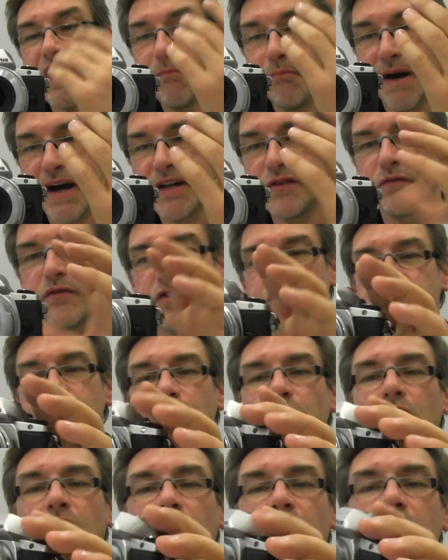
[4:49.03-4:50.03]
But for
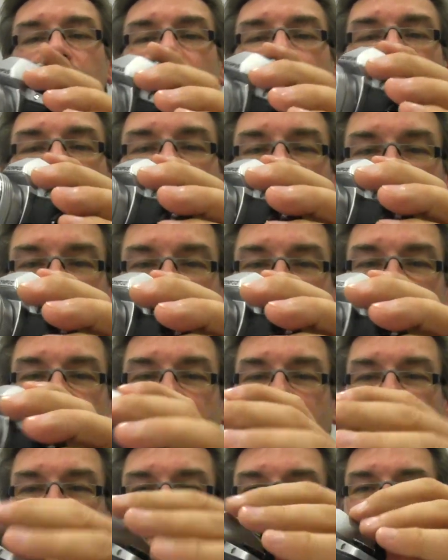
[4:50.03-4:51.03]
sure, you
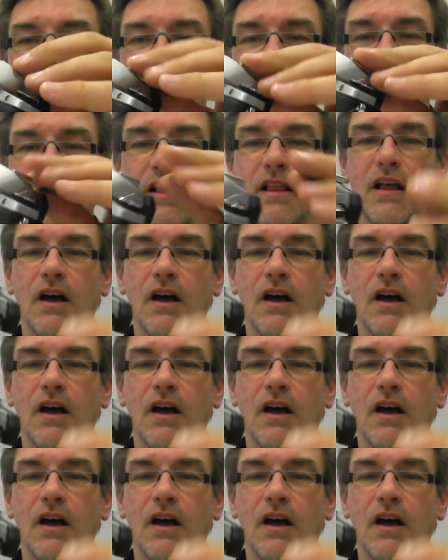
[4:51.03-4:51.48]
have the